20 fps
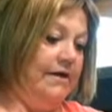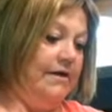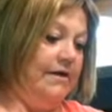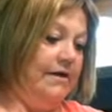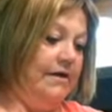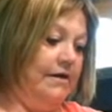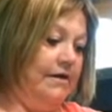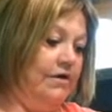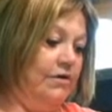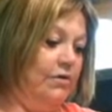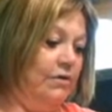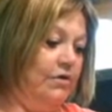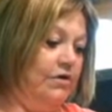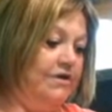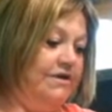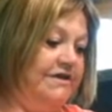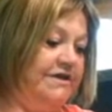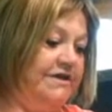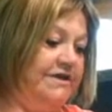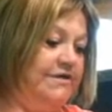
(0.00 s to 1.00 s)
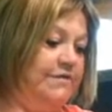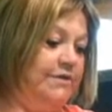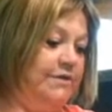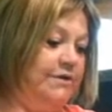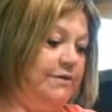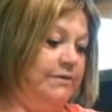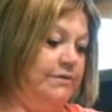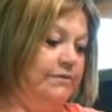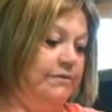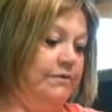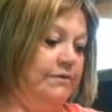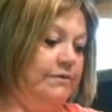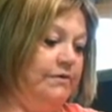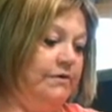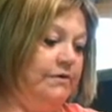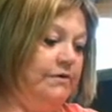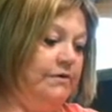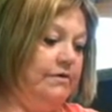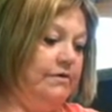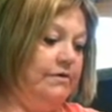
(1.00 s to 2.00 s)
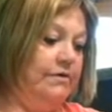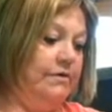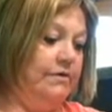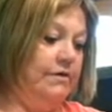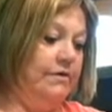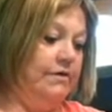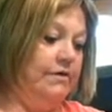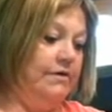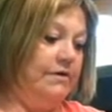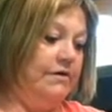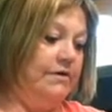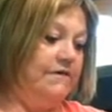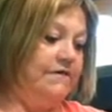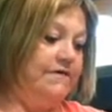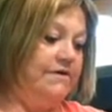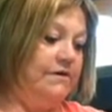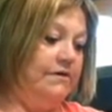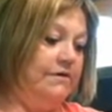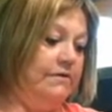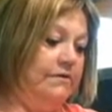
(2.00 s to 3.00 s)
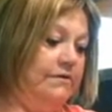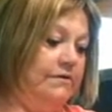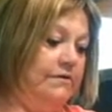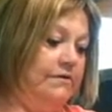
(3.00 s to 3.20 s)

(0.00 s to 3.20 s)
a quarter teaspoon of salt.